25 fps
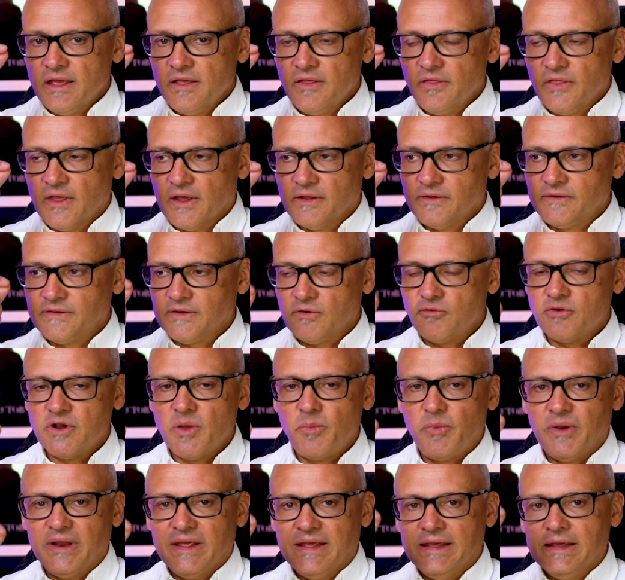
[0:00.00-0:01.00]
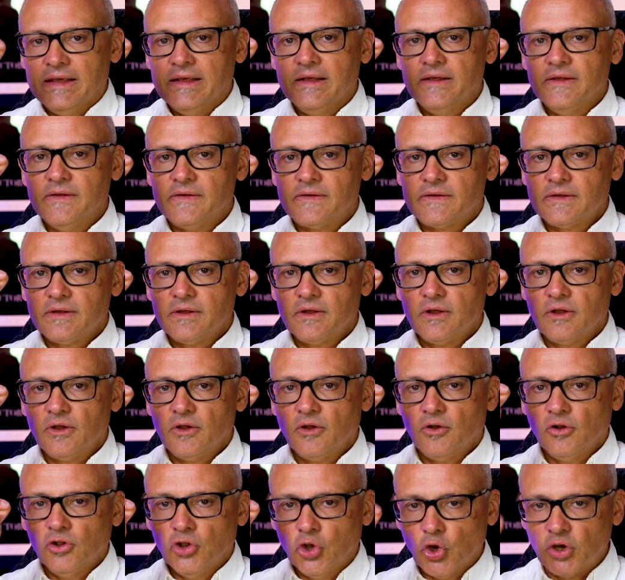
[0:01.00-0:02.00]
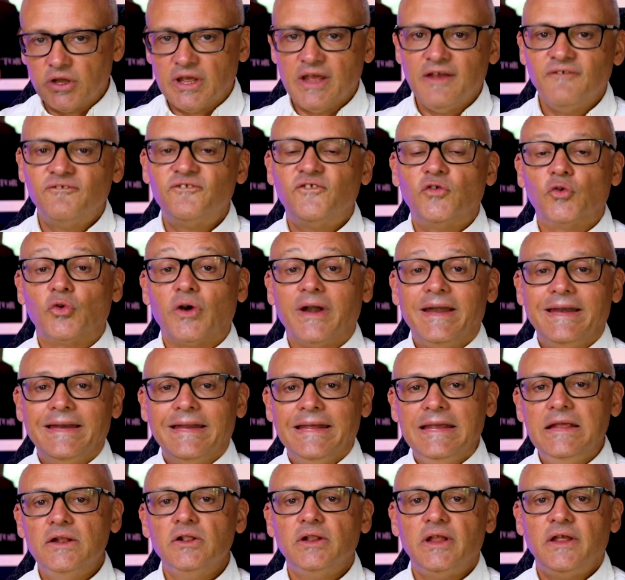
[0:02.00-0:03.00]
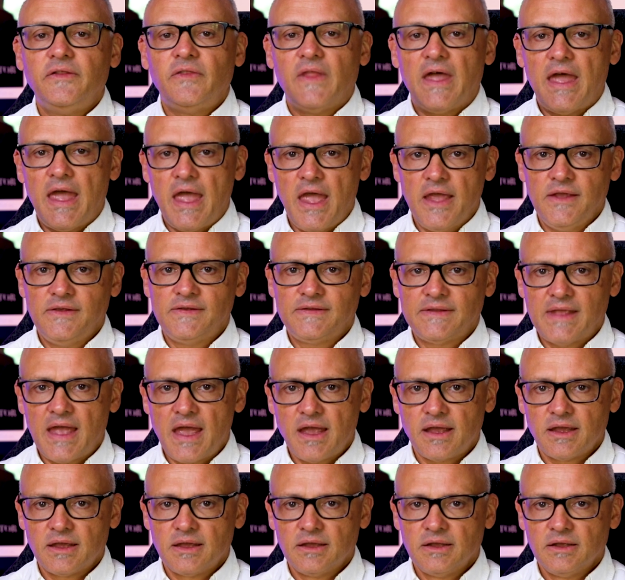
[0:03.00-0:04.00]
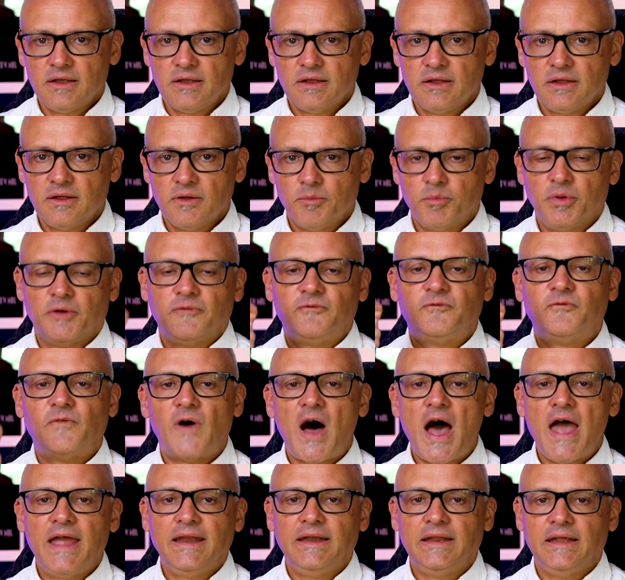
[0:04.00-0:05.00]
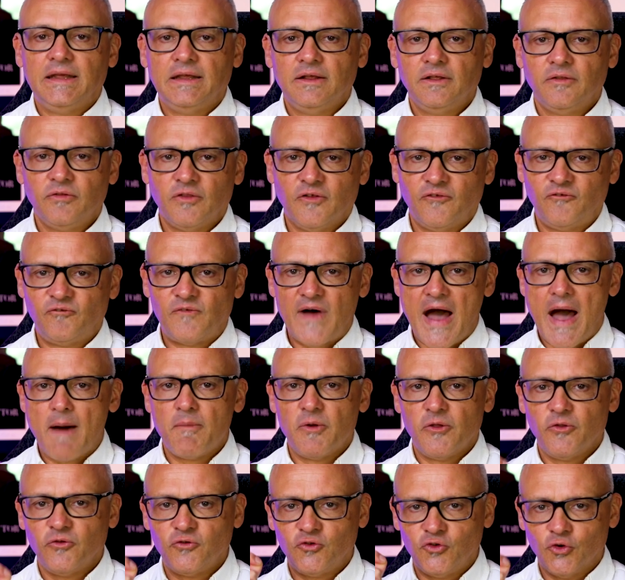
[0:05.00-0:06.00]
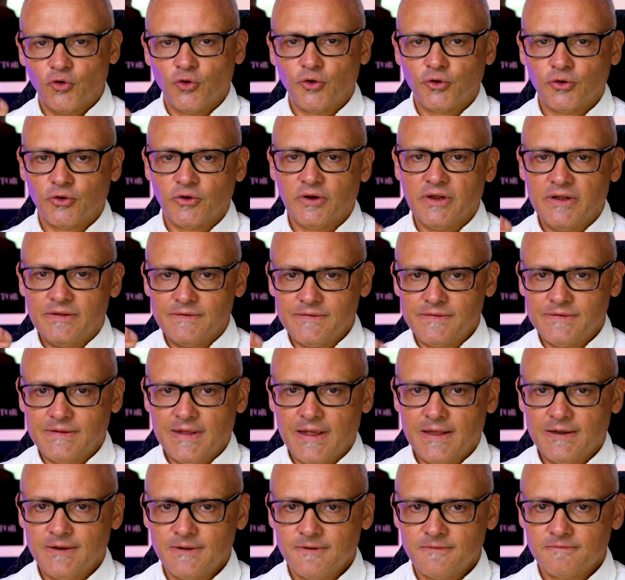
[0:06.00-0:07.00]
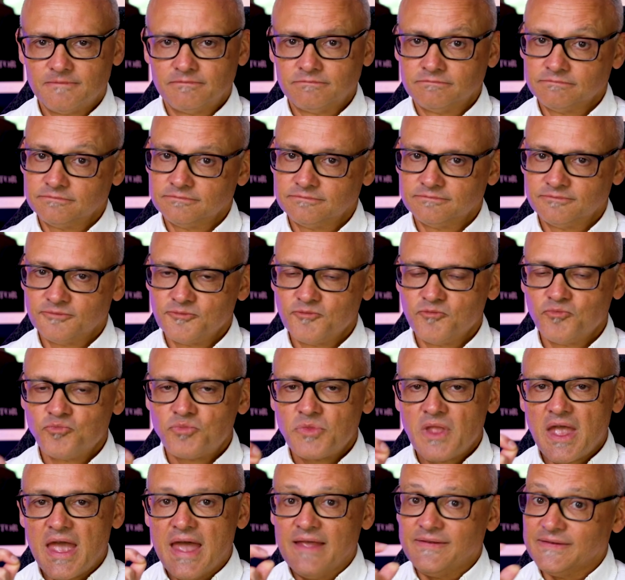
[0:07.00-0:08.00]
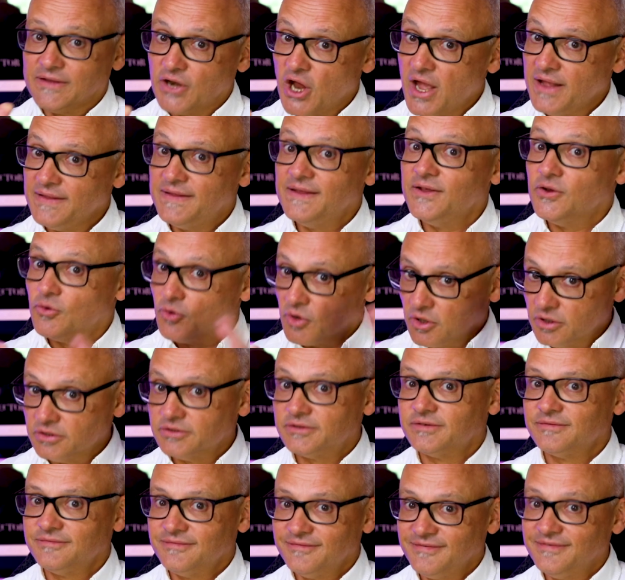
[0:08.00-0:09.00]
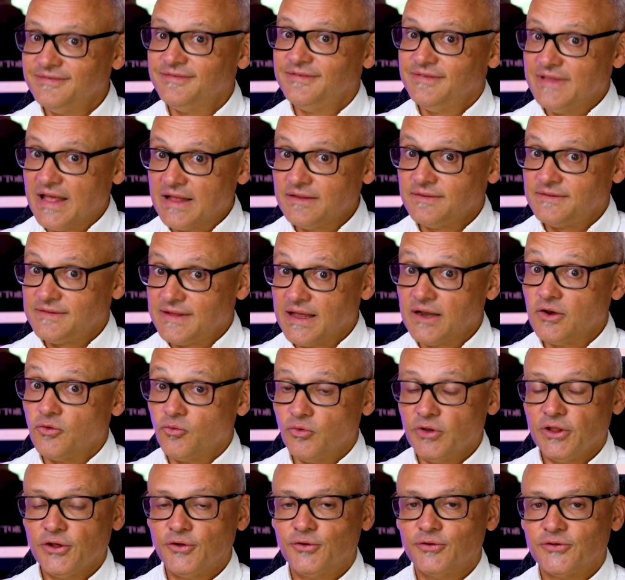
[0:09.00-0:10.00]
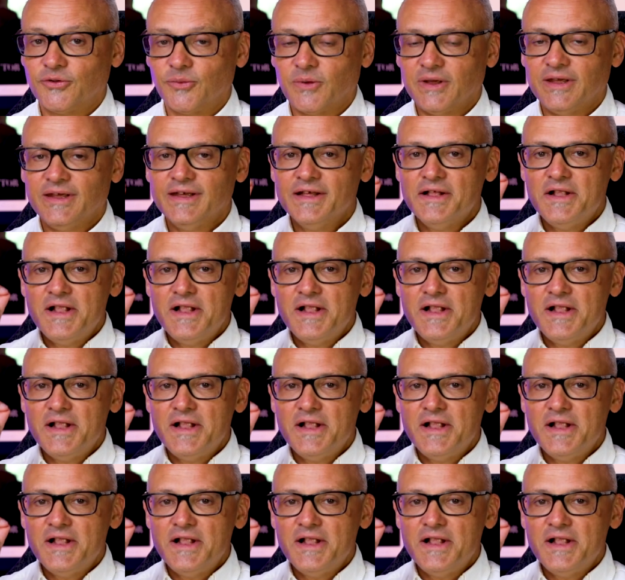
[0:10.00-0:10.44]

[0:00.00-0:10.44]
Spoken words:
that serendipity is looking for a needle in the haystack, but finding the farmer's daughter instead. As a 19 year old, that sounded really cool to me.